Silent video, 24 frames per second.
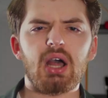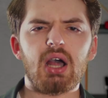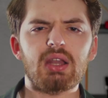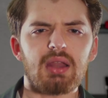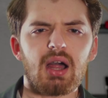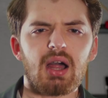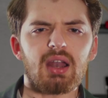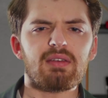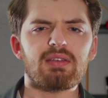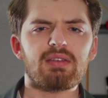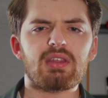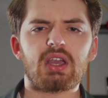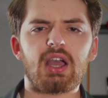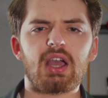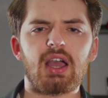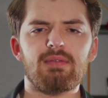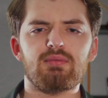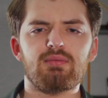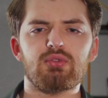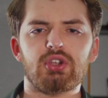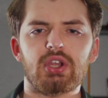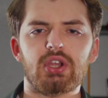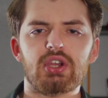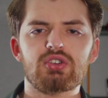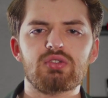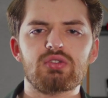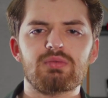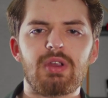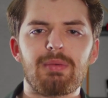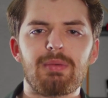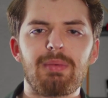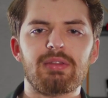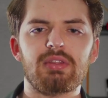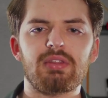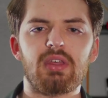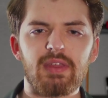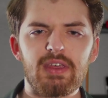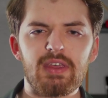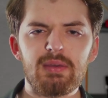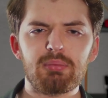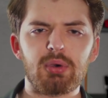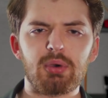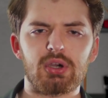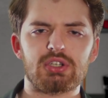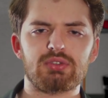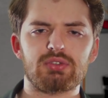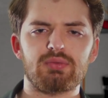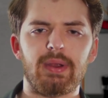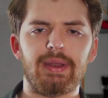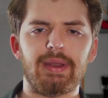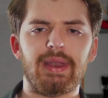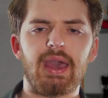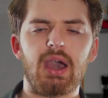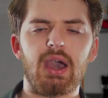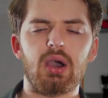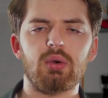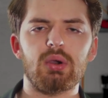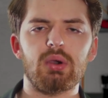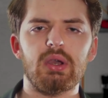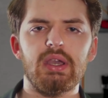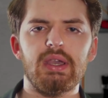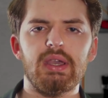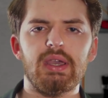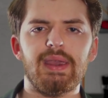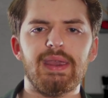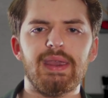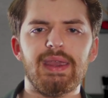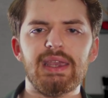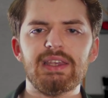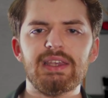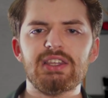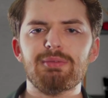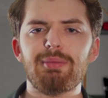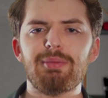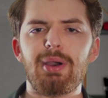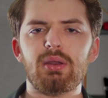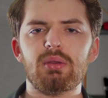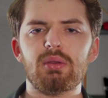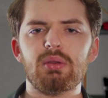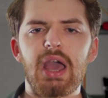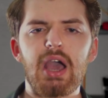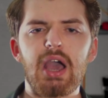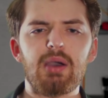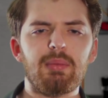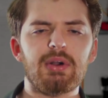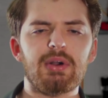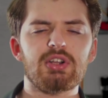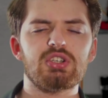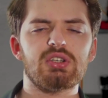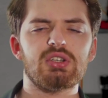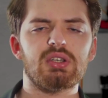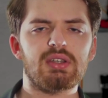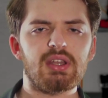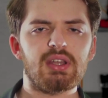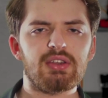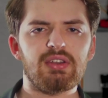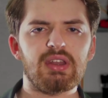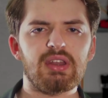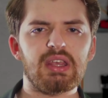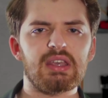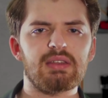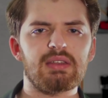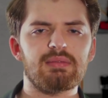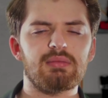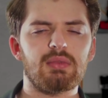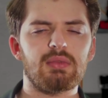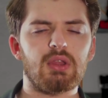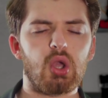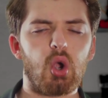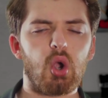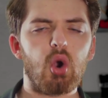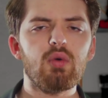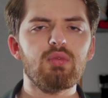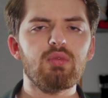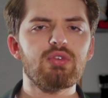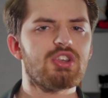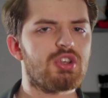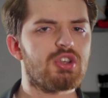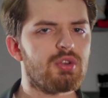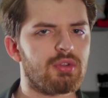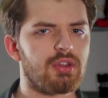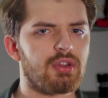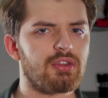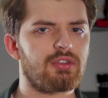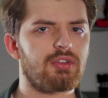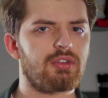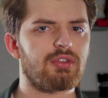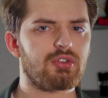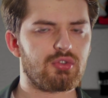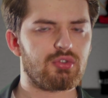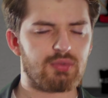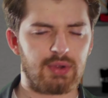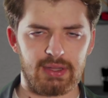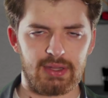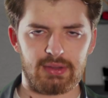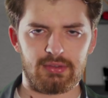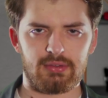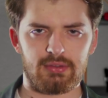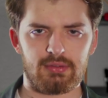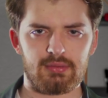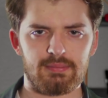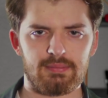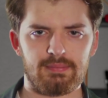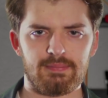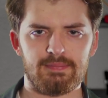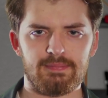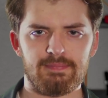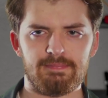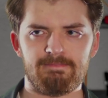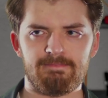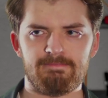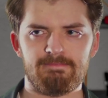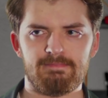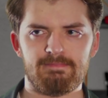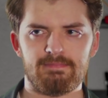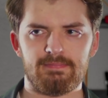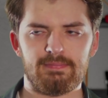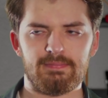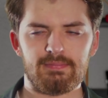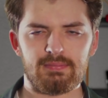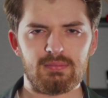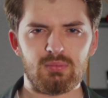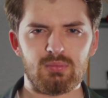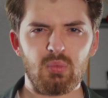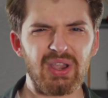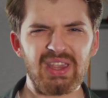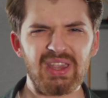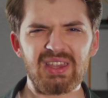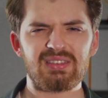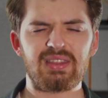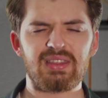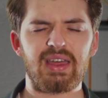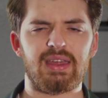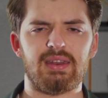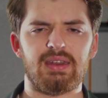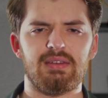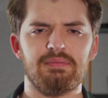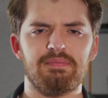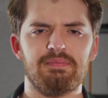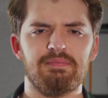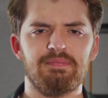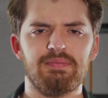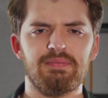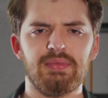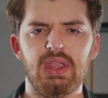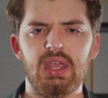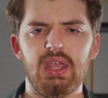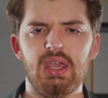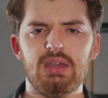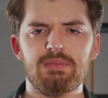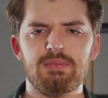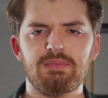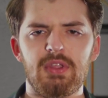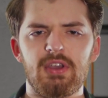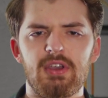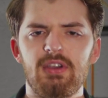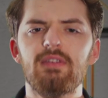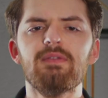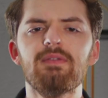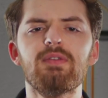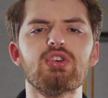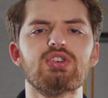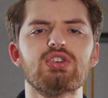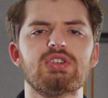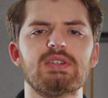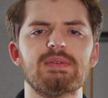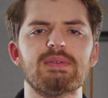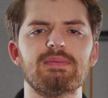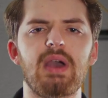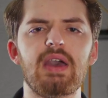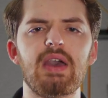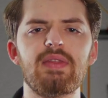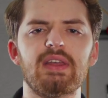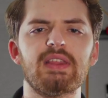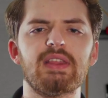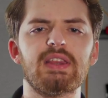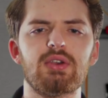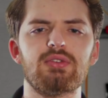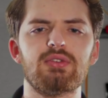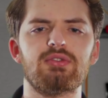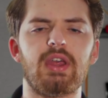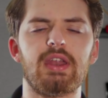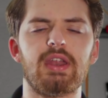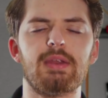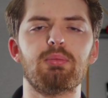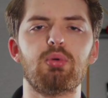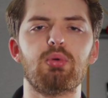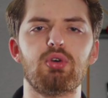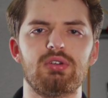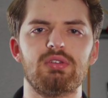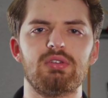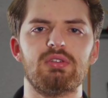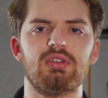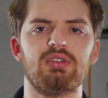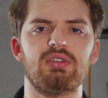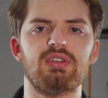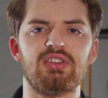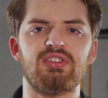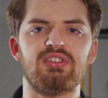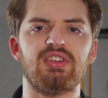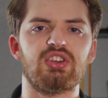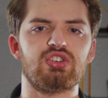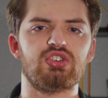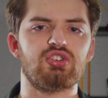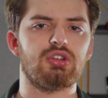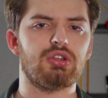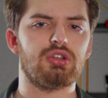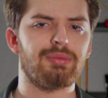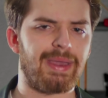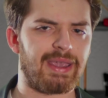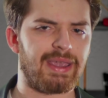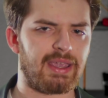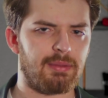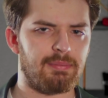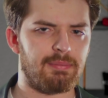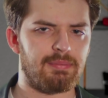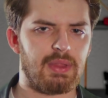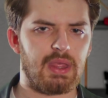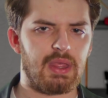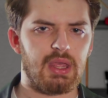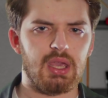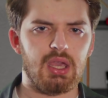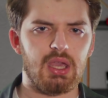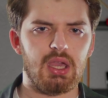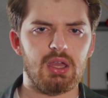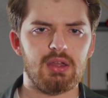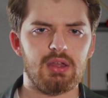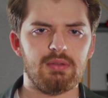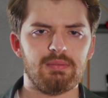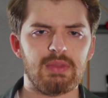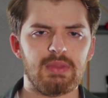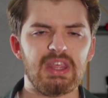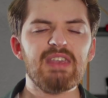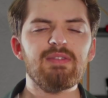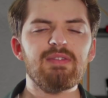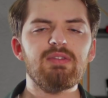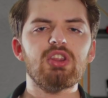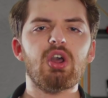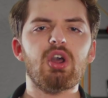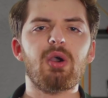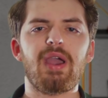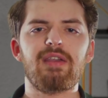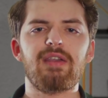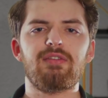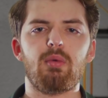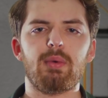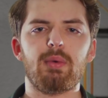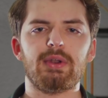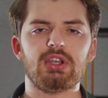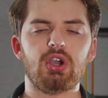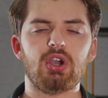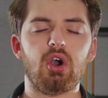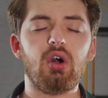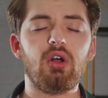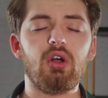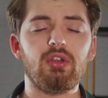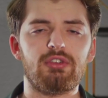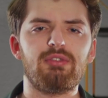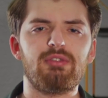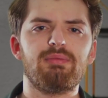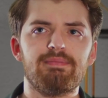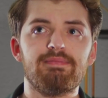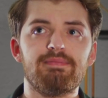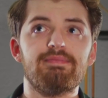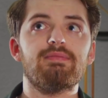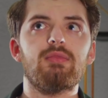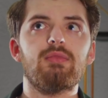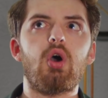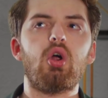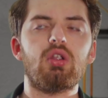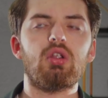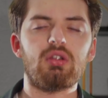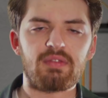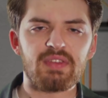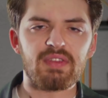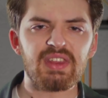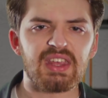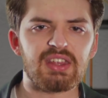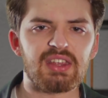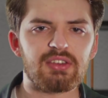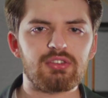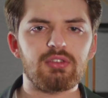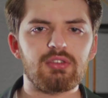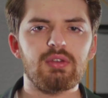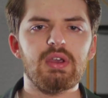a lot of the conversation about the theme parks right now is about how much Disney overuses screens. Why is that? First, I think there's an important distinction to make. Even though everyone calls all of these